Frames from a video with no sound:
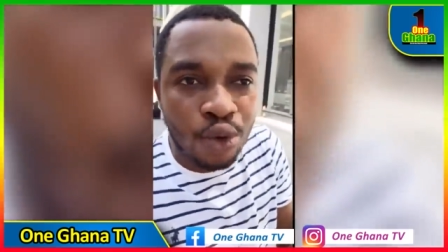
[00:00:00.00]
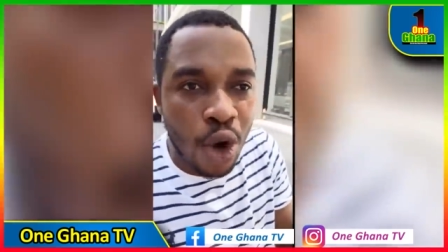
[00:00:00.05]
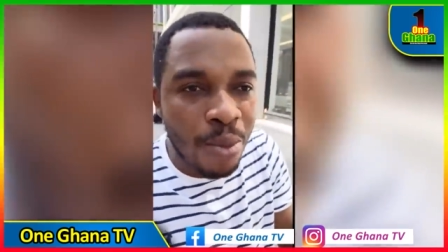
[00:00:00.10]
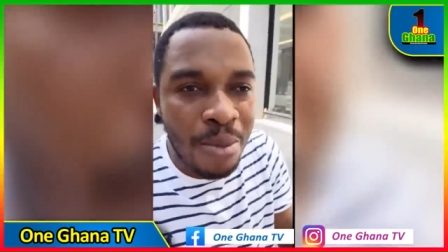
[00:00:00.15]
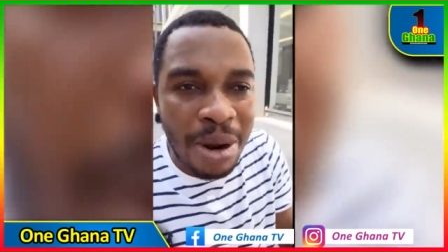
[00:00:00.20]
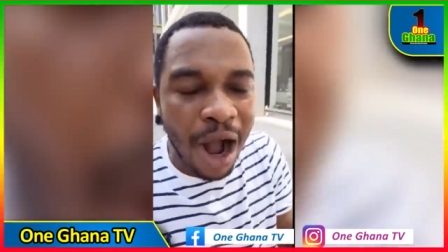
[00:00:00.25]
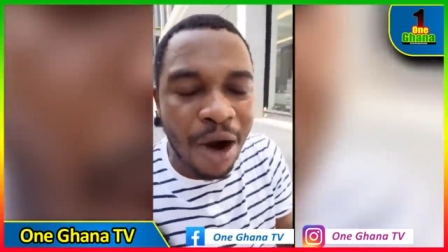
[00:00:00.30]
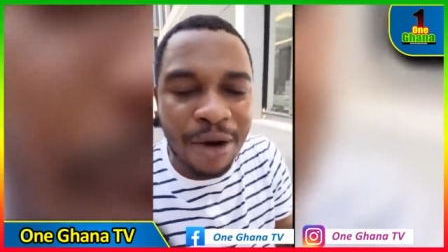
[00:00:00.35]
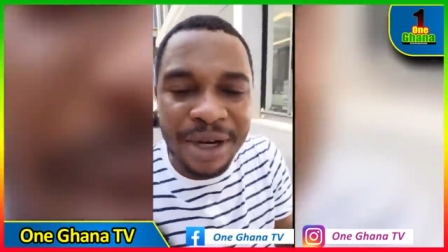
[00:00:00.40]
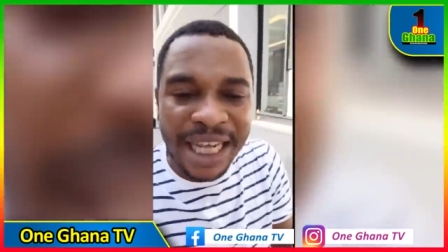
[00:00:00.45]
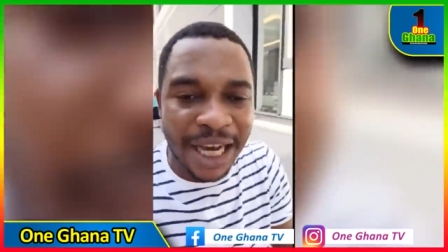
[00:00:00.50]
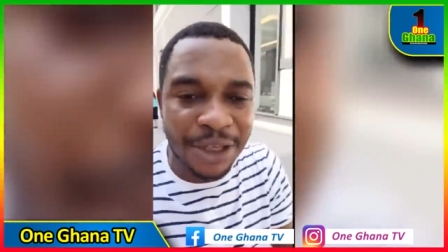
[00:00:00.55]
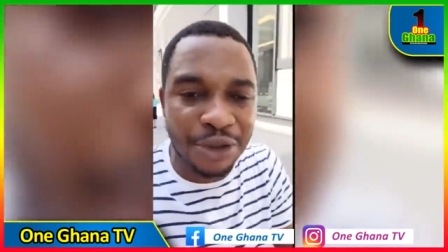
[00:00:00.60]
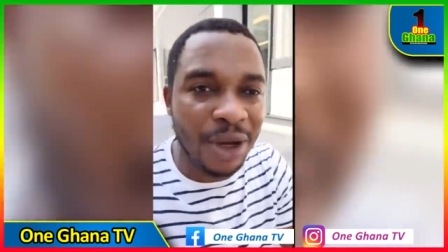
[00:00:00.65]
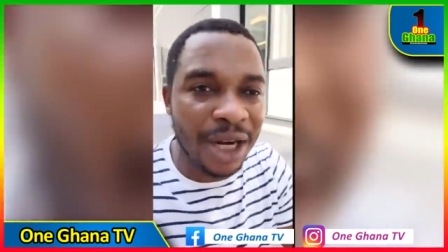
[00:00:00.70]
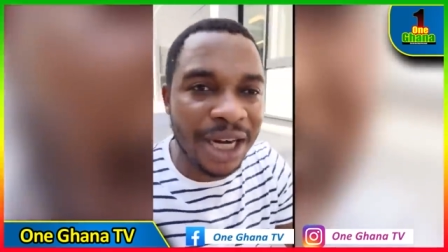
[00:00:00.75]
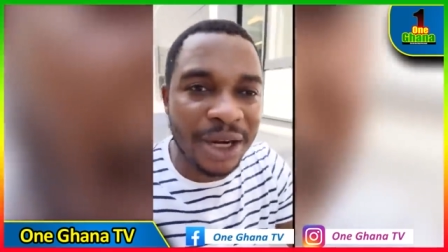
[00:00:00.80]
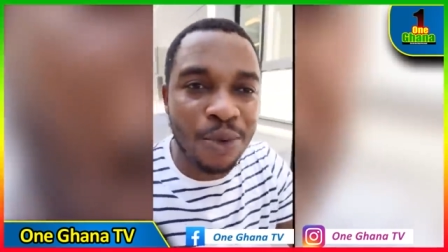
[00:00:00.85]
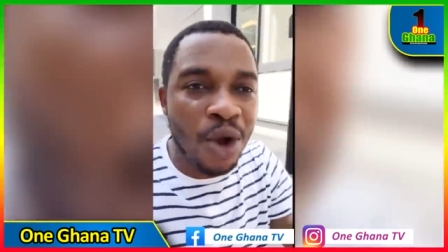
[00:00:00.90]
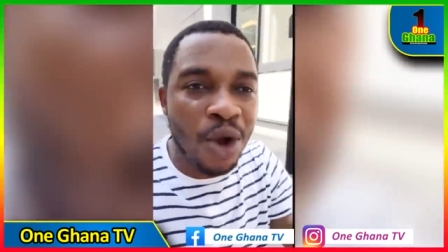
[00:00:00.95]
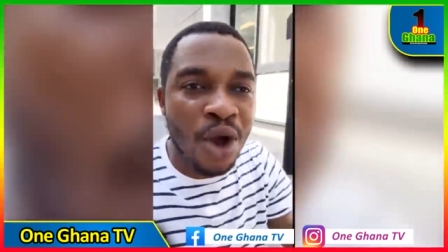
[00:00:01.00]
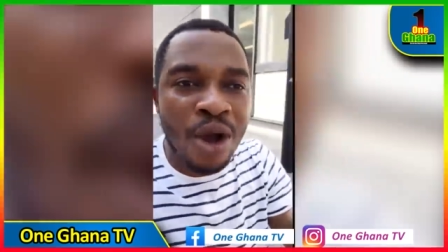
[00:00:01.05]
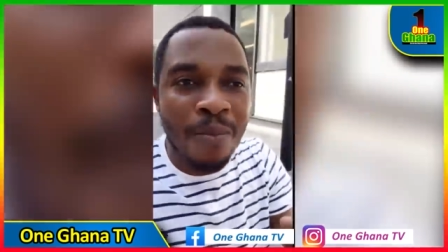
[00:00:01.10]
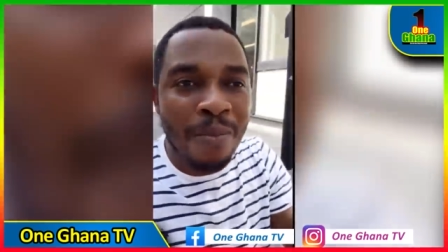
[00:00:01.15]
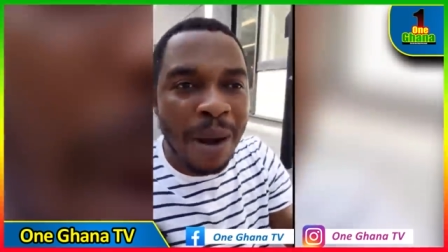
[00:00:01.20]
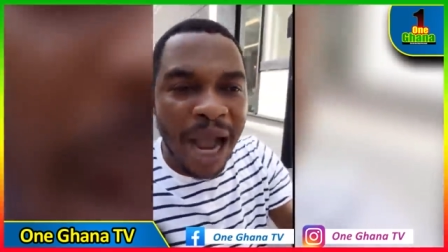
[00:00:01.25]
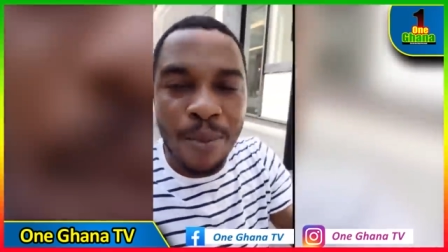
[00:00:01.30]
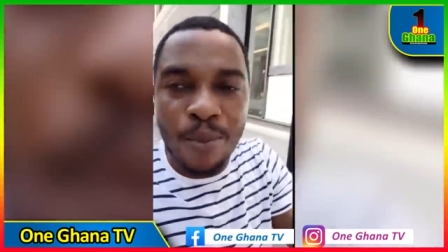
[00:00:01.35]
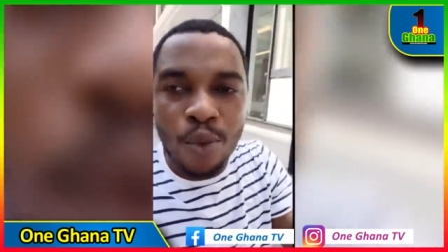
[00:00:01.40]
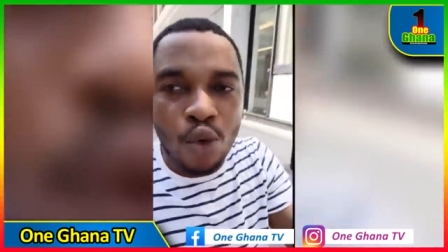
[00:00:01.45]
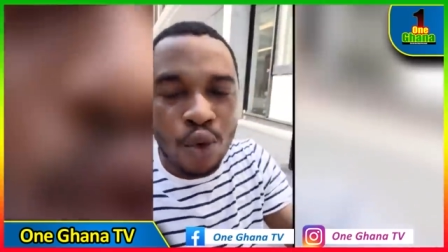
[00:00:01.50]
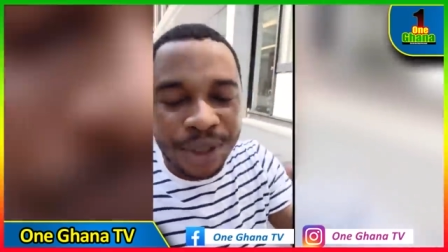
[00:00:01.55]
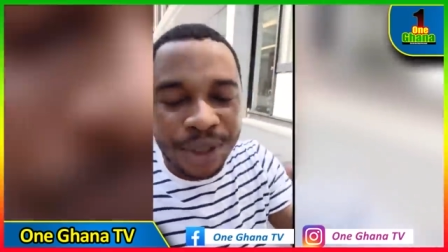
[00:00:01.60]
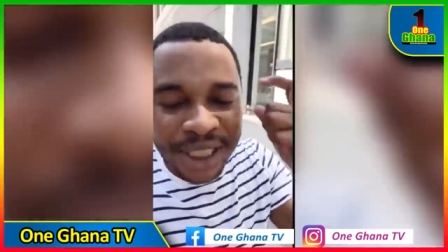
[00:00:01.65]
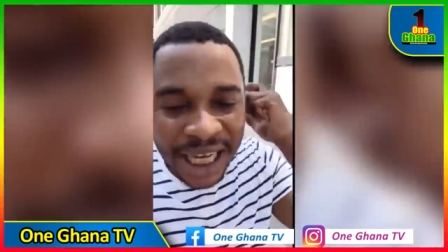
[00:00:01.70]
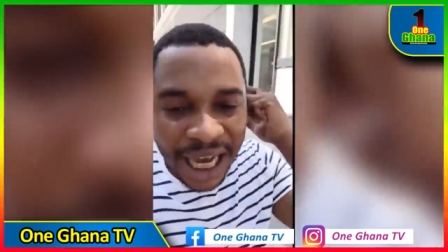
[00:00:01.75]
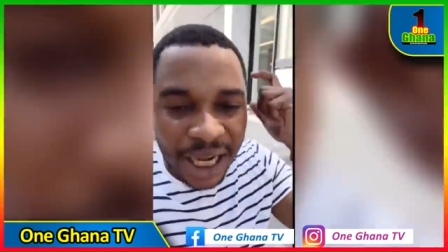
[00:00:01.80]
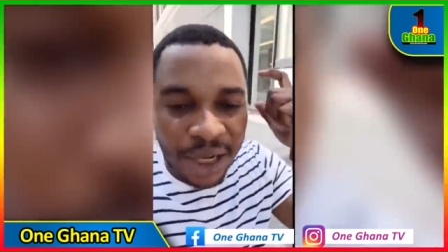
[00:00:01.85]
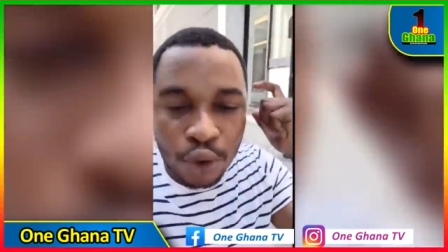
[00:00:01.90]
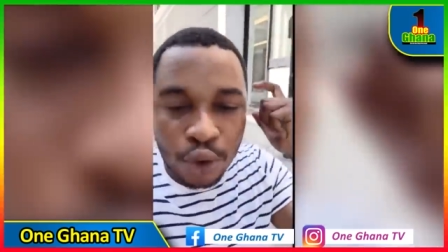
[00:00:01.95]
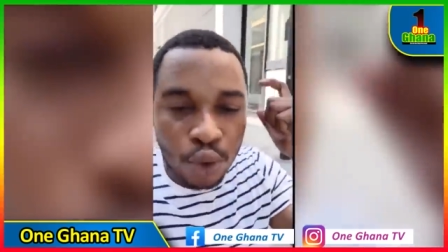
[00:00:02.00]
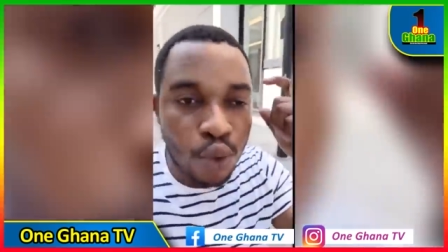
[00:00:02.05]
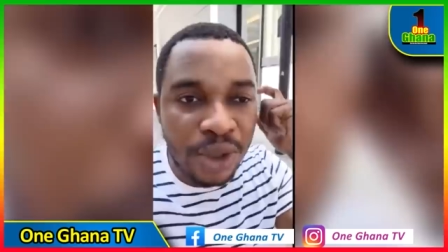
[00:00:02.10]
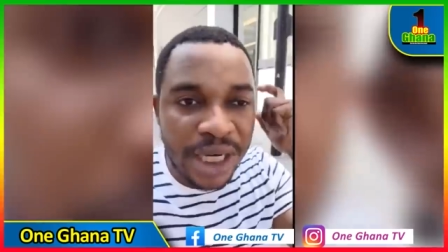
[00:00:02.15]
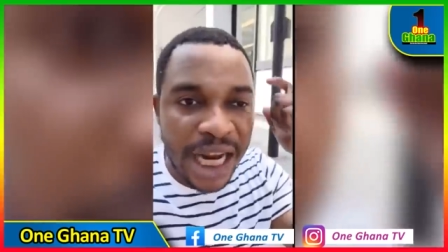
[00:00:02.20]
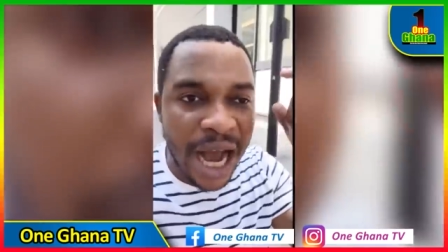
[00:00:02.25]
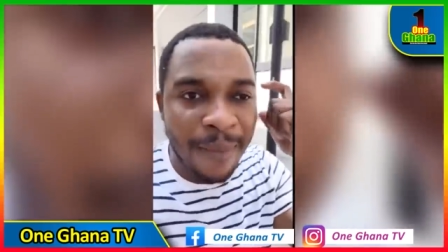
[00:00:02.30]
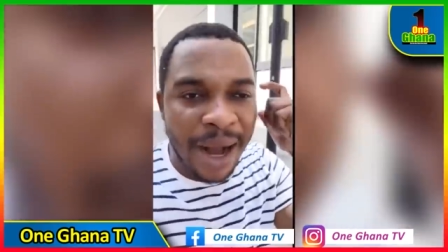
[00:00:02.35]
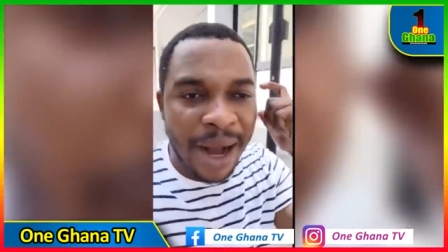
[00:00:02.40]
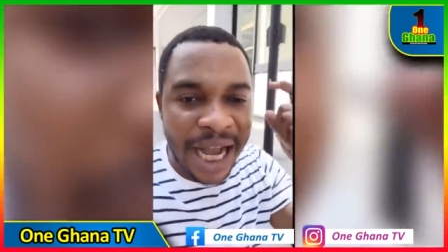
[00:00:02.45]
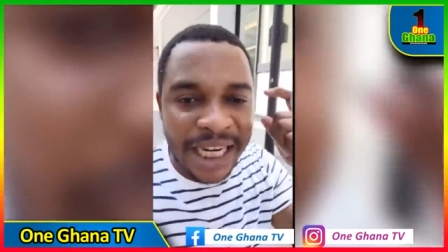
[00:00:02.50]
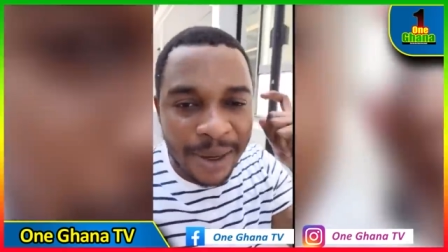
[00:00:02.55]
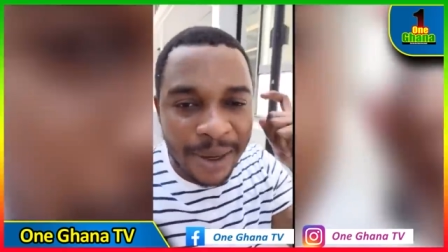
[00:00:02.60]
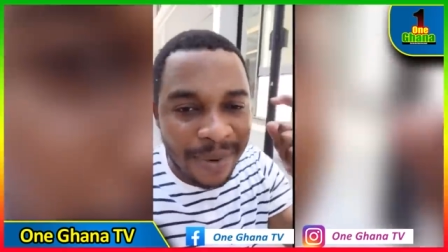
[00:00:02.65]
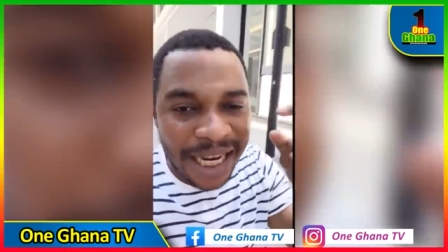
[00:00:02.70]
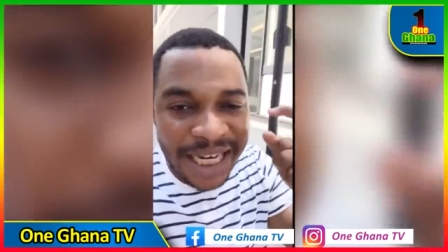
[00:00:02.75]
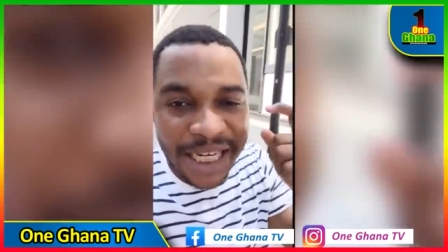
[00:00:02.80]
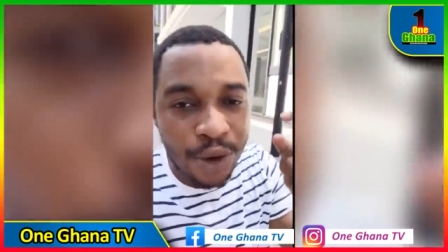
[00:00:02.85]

Chrome How the Asoric Bible Kosia School Dama, Yebe